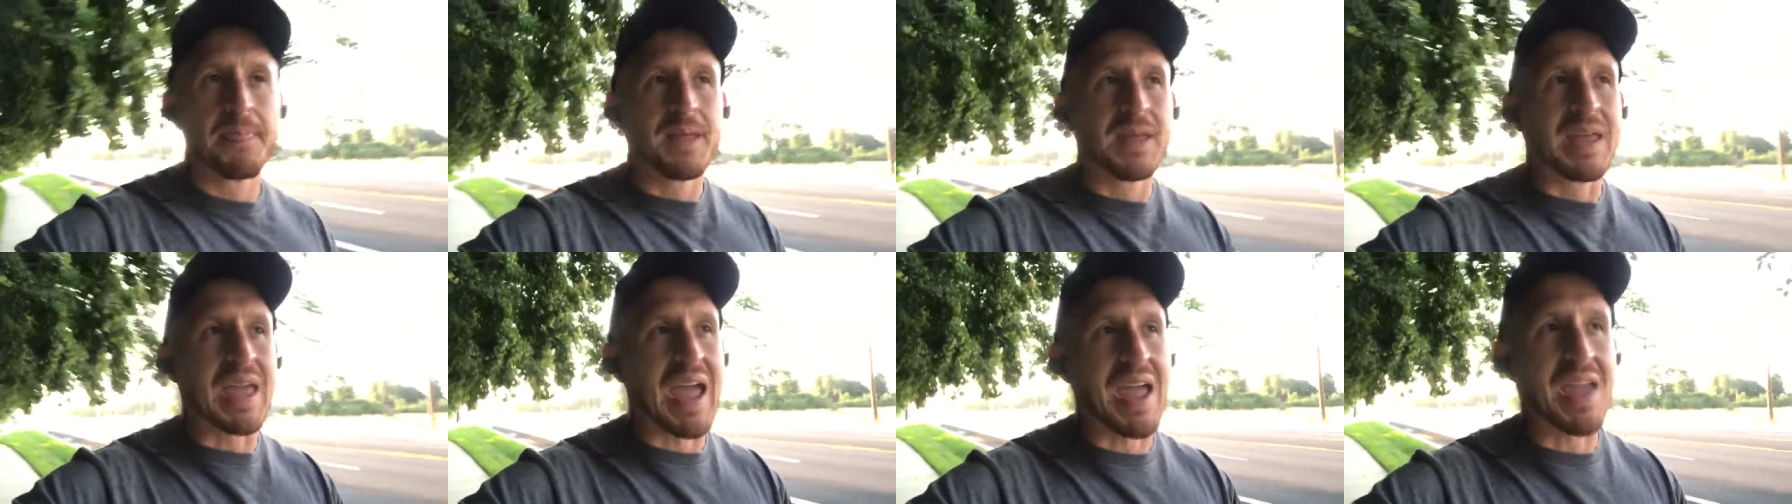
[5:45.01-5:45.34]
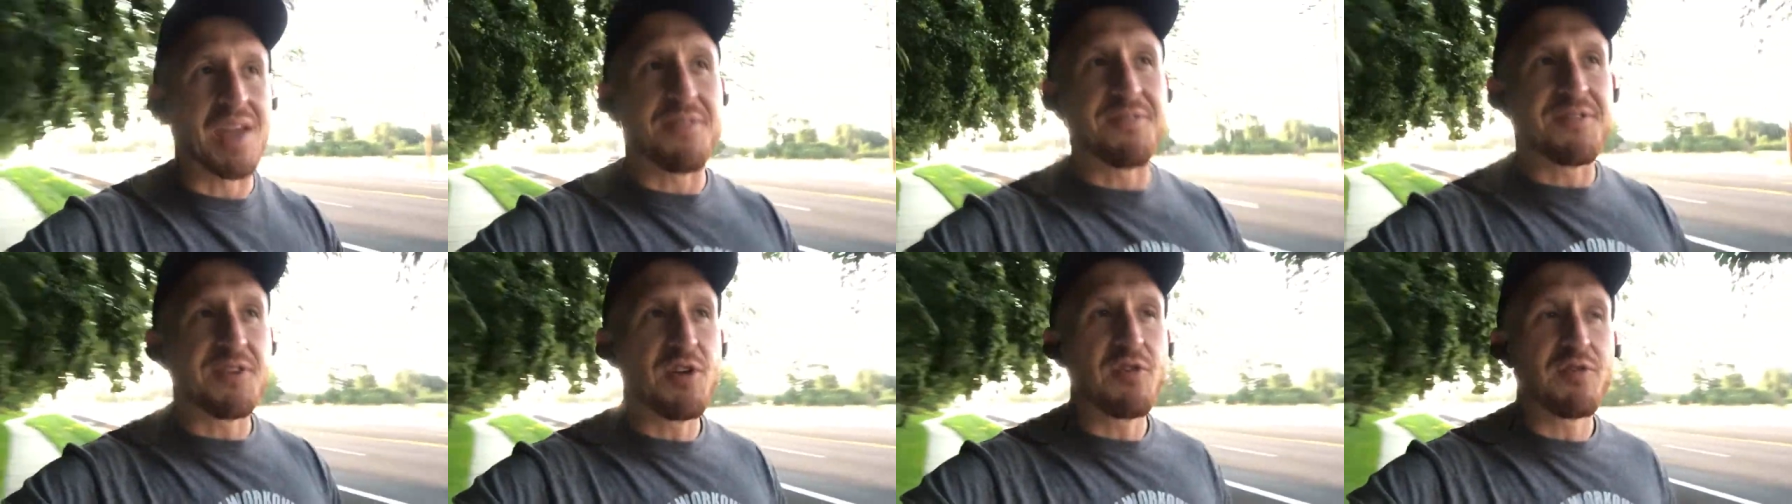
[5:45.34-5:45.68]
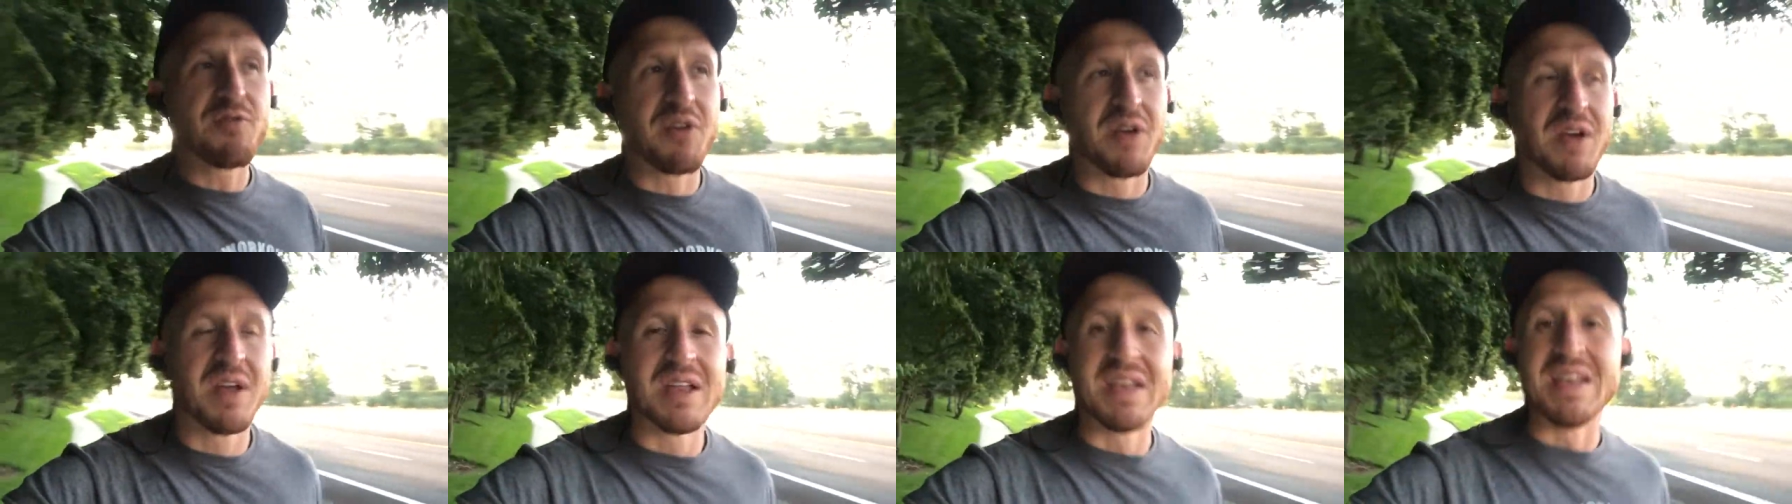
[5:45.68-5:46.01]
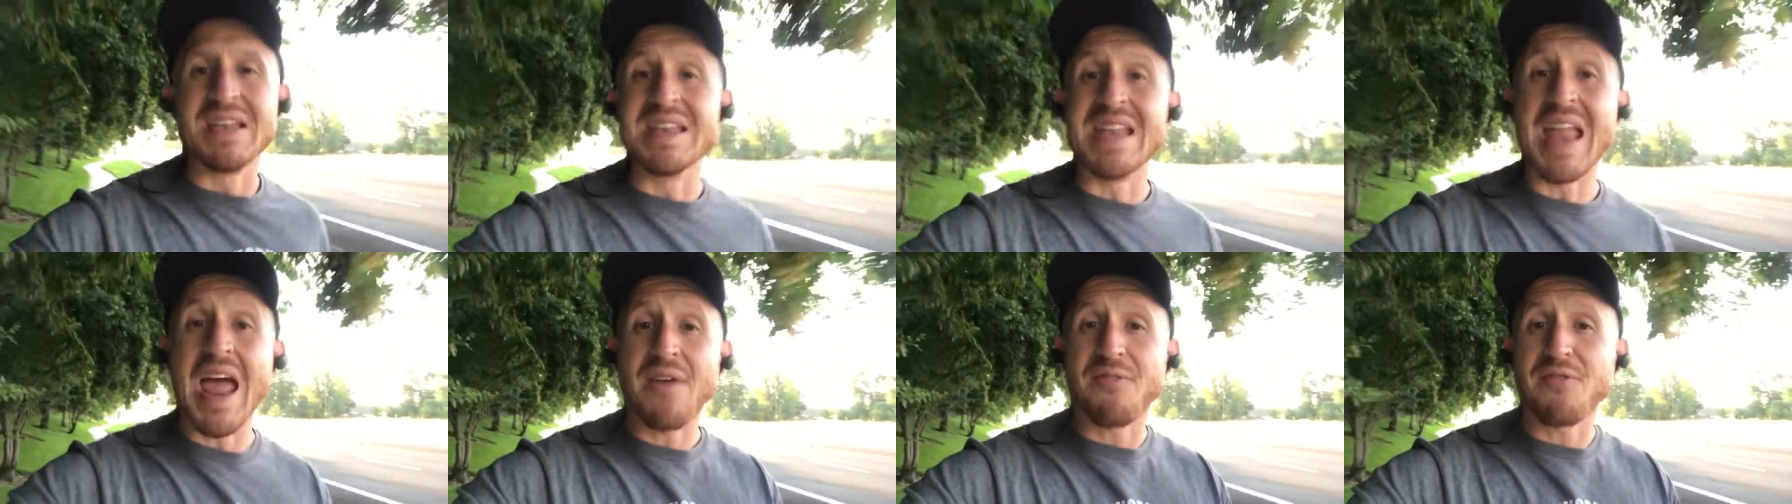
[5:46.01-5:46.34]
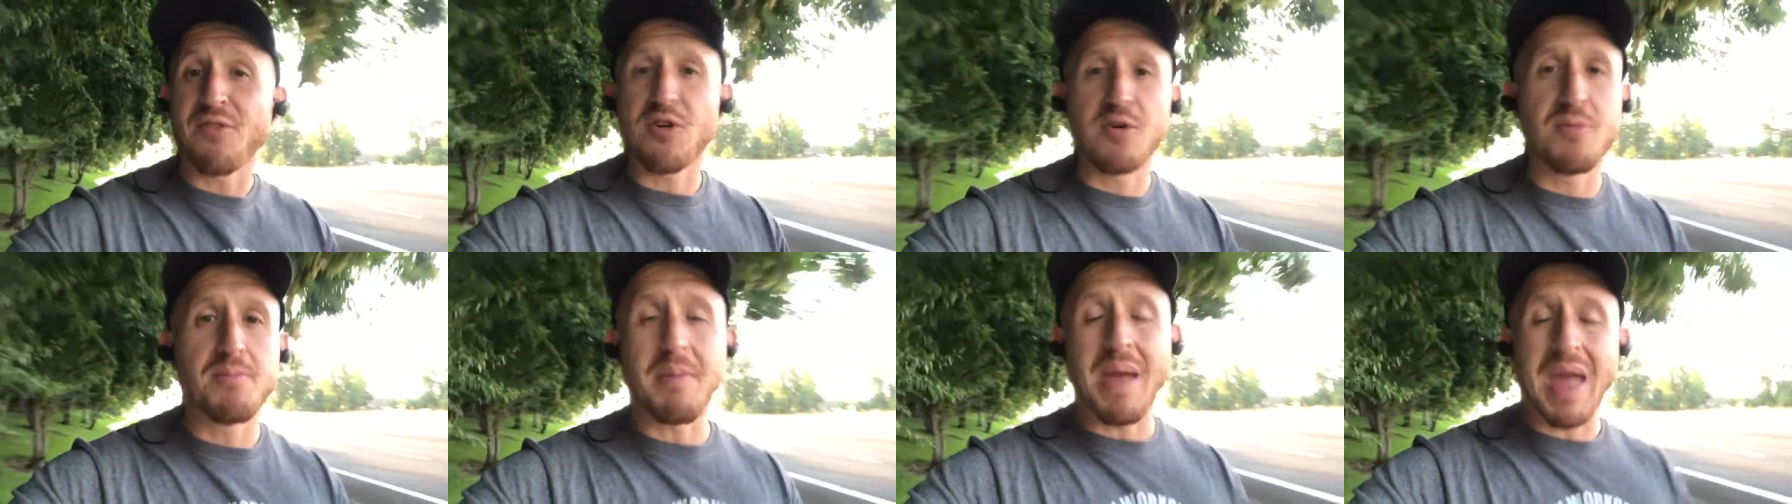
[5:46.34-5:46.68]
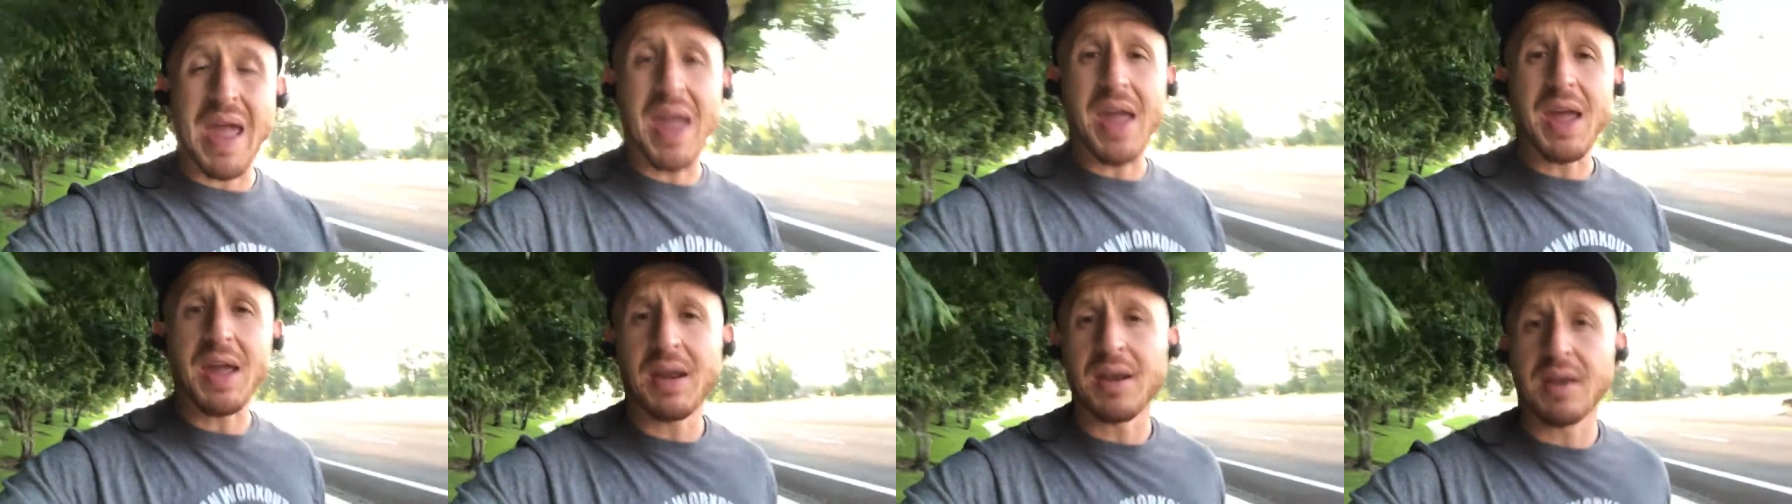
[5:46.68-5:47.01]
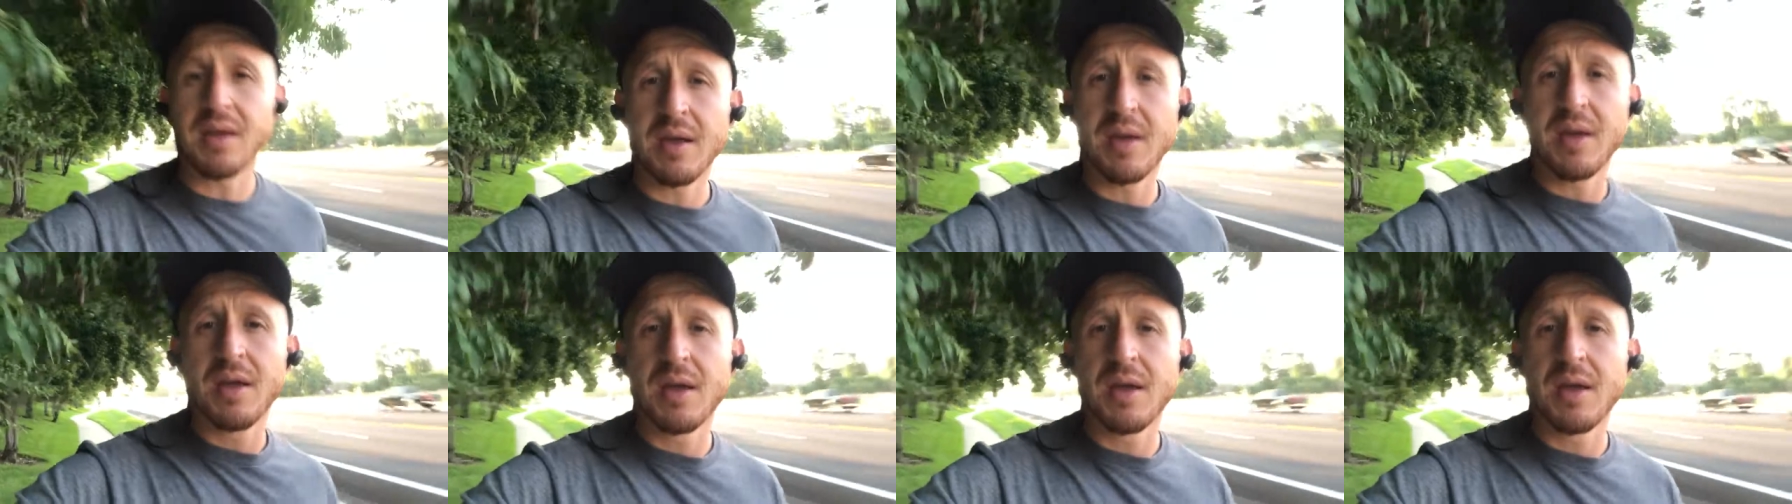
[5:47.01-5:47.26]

Okay, if you've never made